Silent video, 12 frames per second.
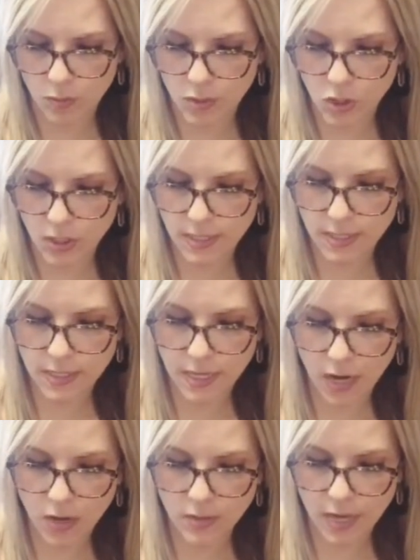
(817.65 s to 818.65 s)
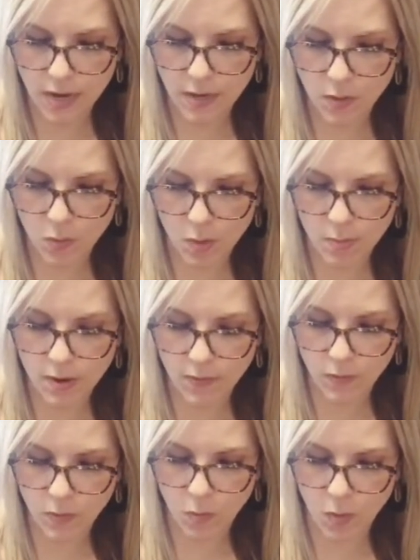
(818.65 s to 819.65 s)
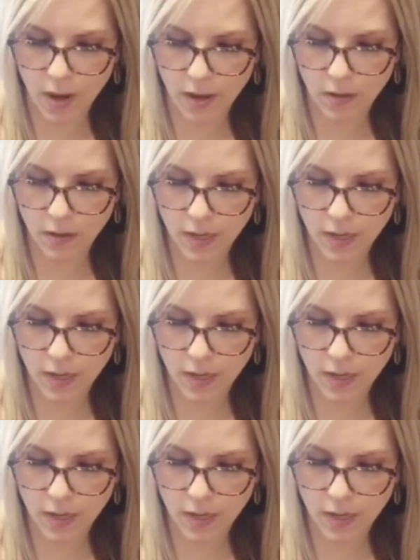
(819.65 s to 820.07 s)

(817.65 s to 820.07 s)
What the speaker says: and she stared down at the robot for a while,